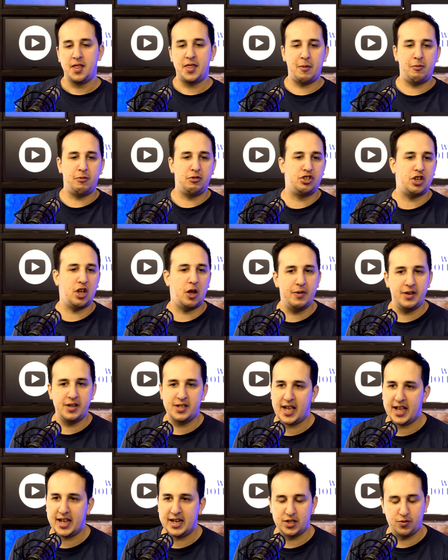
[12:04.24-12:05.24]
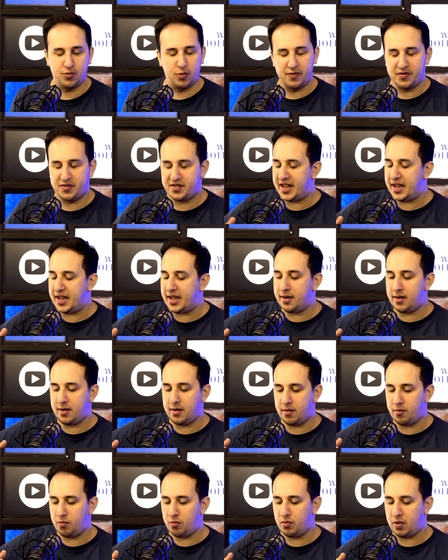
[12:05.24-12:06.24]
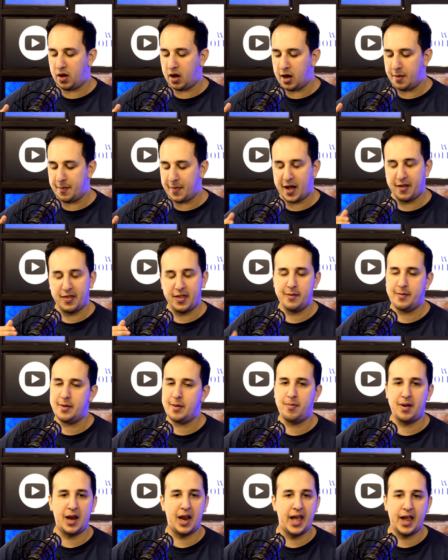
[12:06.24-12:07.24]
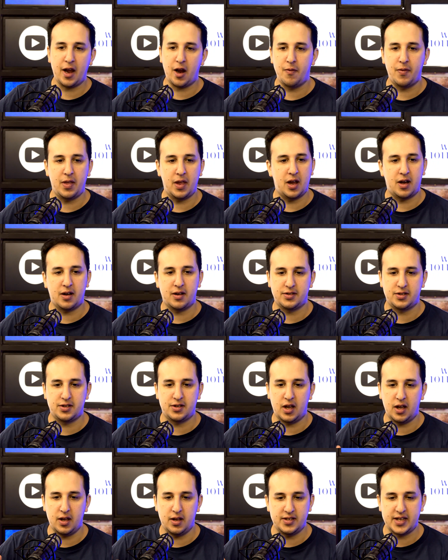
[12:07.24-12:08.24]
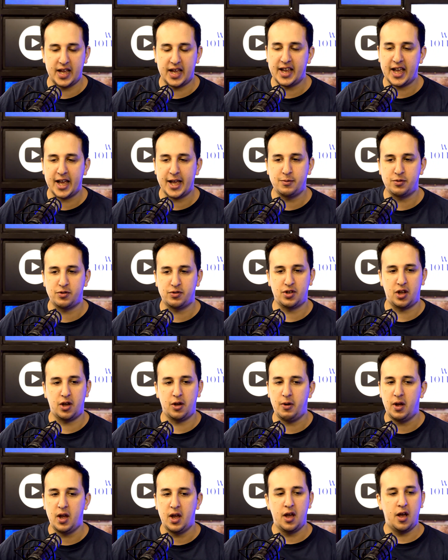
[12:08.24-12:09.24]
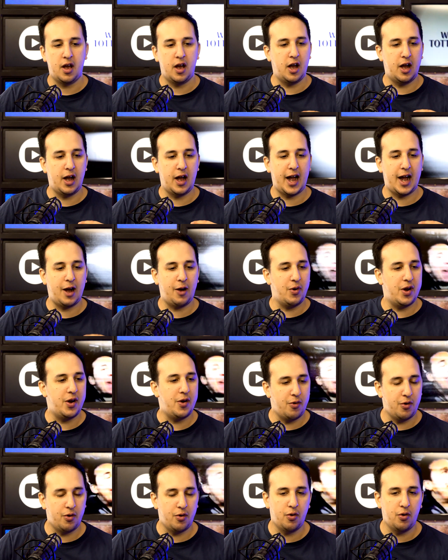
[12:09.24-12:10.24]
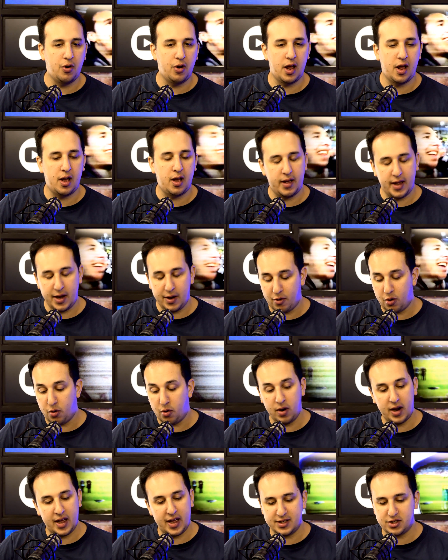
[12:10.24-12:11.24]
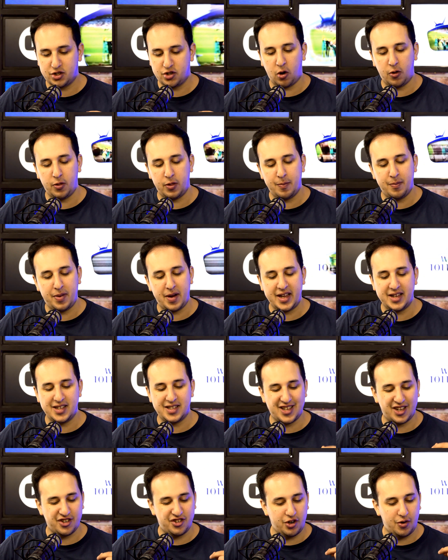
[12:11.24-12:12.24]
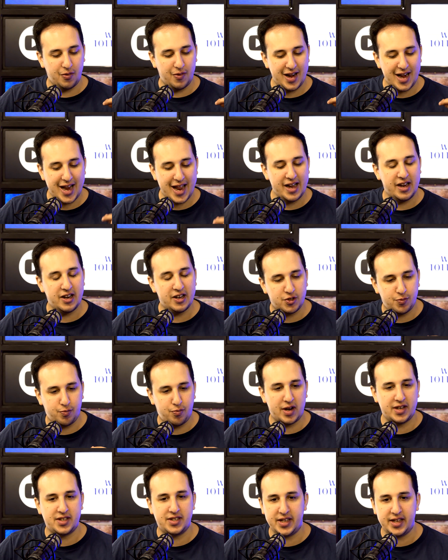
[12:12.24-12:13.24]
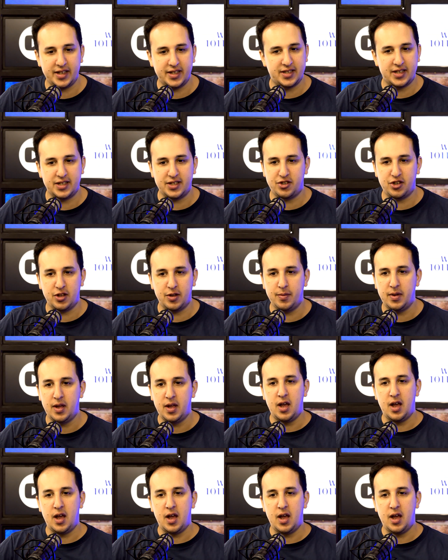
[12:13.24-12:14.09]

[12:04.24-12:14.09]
they were so intense. We've seen how they've been playing over the last 10 games or so, how Iraola has got them playing such a relentless pressing system,